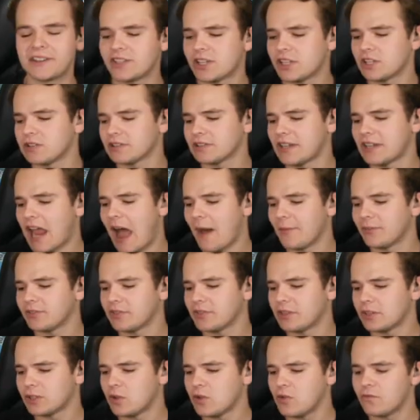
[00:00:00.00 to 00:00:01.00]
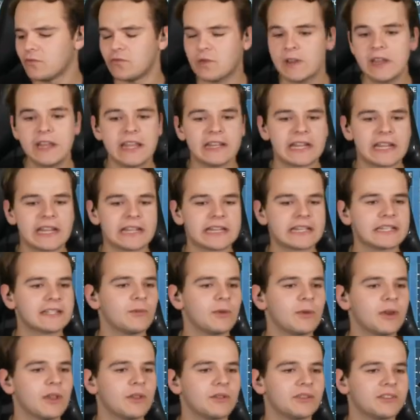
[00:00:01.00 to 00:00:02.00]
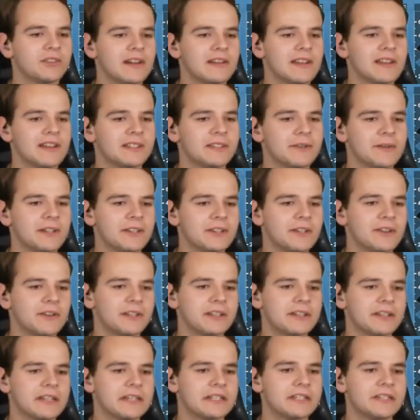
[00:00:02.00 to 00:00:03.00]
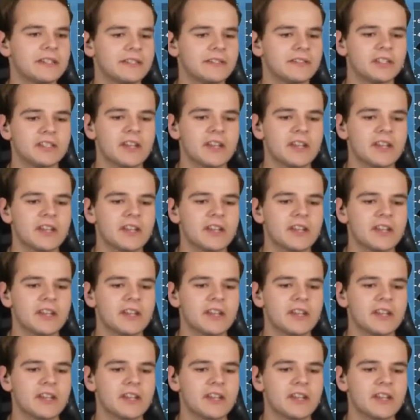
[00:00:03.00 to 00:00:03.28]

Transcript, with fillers: It just looks absolutely goofy and like it's one of those airlines where you know it just,